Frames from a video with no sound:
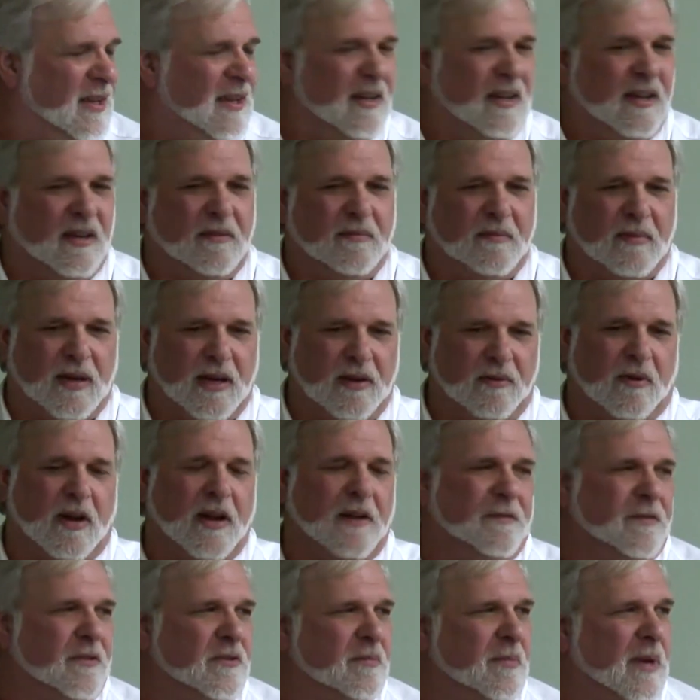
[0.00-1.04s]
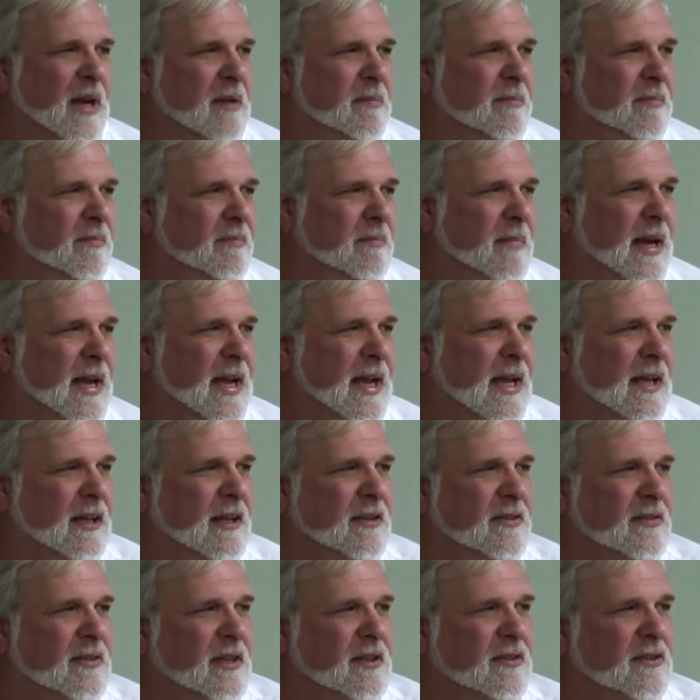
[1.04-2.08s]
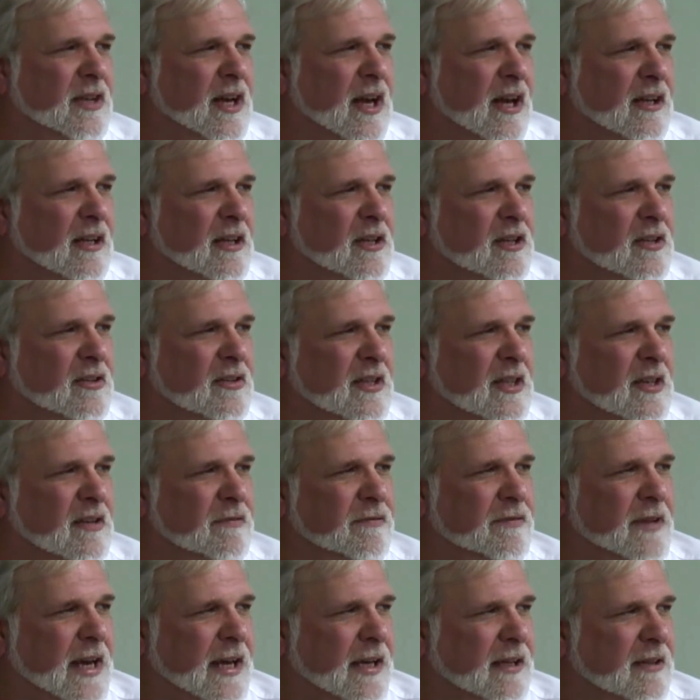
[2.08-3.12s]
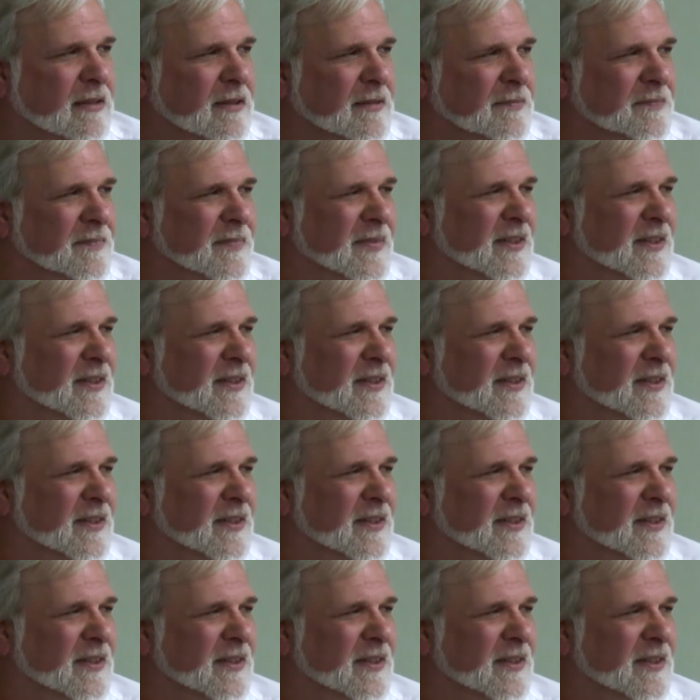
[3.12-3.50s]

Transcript: And my wife is my anesthesiologist, in effect.